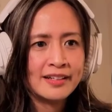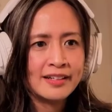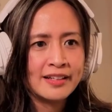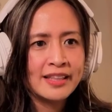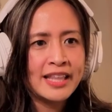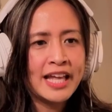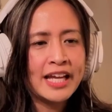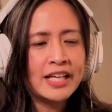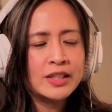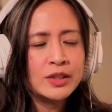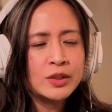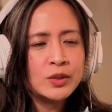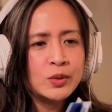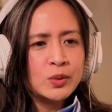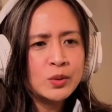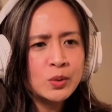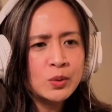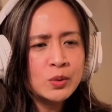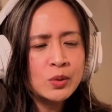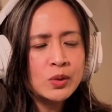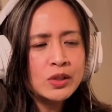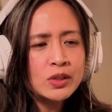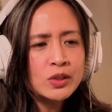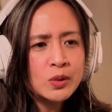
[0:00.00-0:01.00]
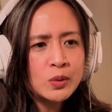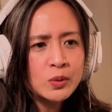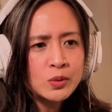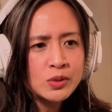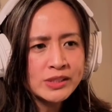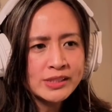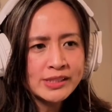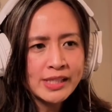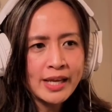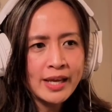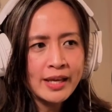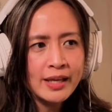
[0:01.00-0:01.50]
That you
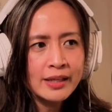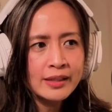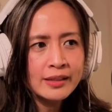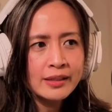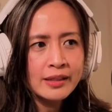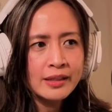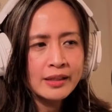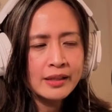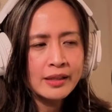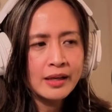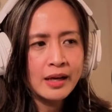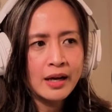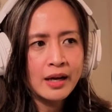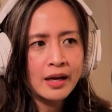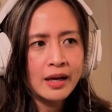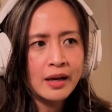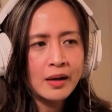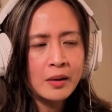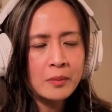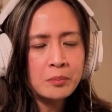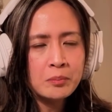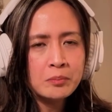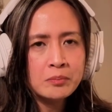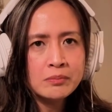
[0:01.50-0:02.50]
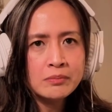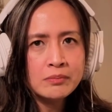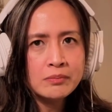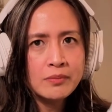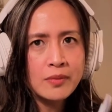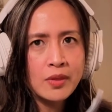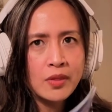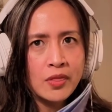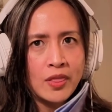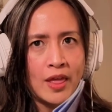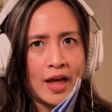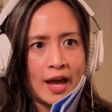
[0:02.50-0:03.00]
said
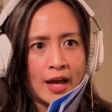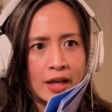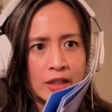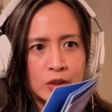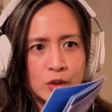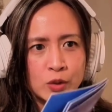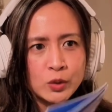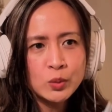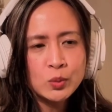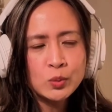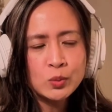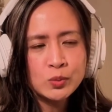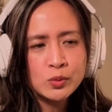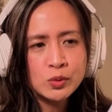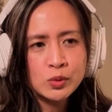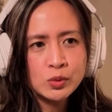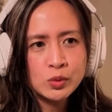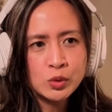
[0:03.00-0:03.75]
that you